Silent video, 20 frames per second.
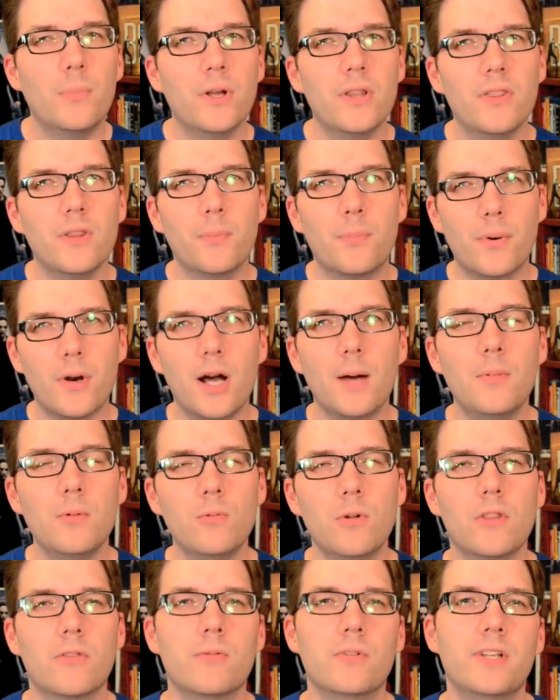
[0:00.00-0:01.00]
But the problem
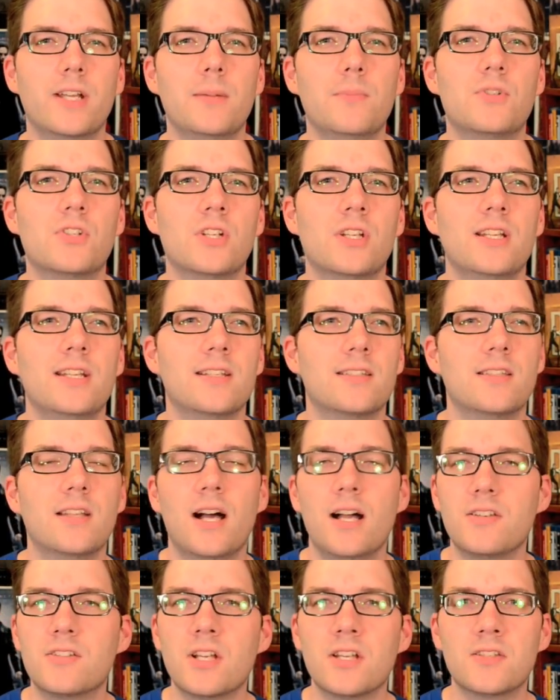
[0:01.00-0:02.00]
with Redemption is
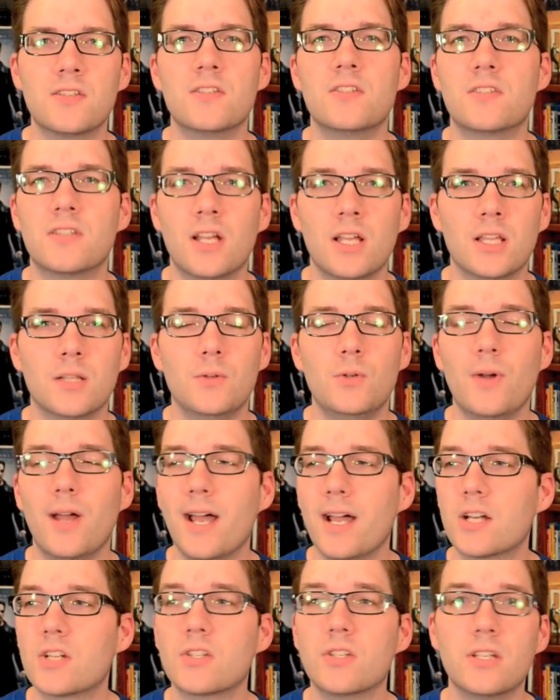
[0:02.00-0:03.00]
not Jason Statham, who
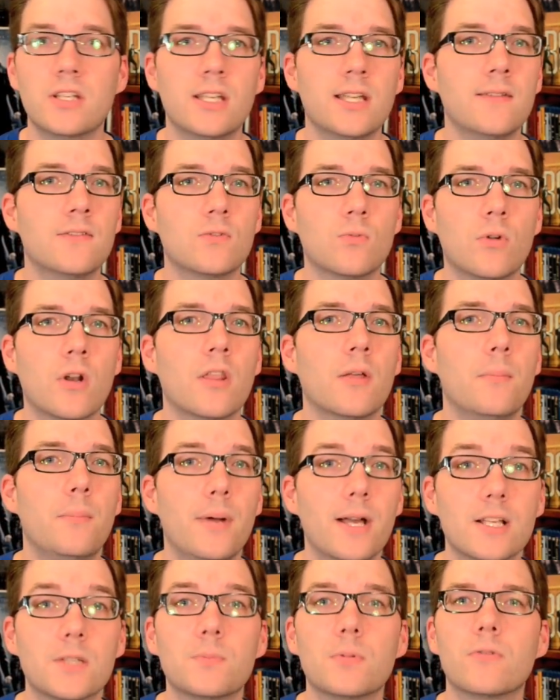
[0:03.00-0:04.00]
actually gives one of the
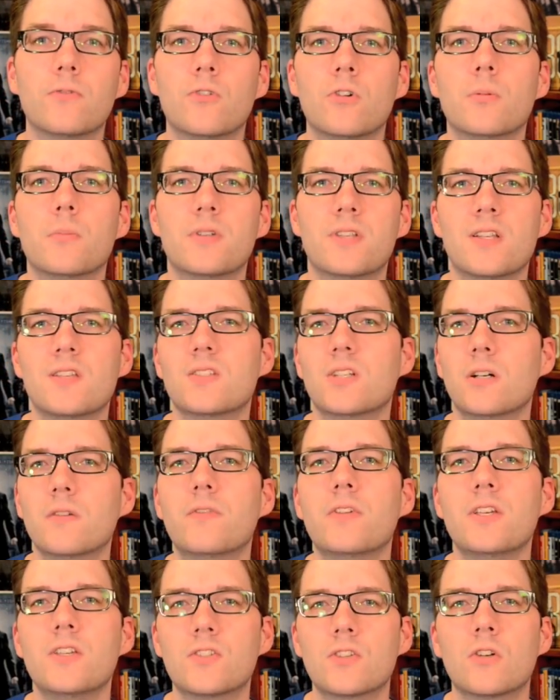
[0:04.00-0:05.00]
best performances
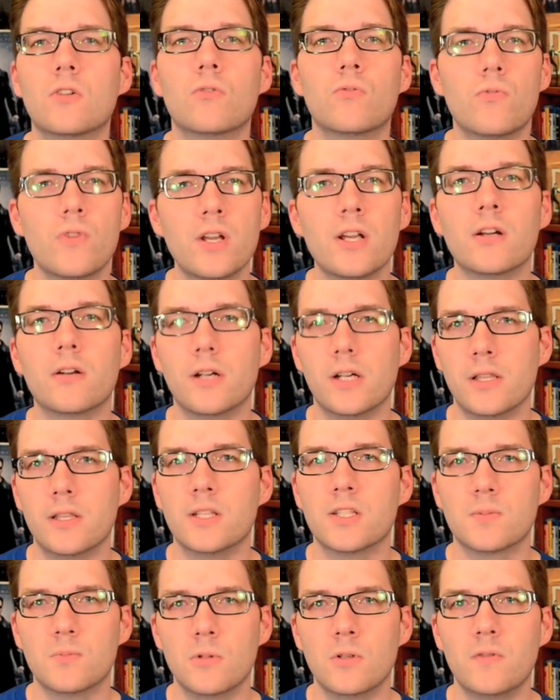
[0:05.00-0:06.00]
of his career in
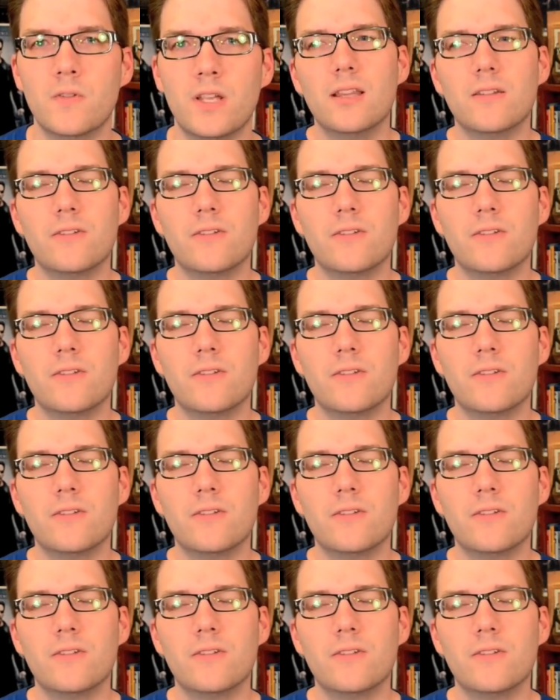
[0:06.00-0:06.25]
this movie.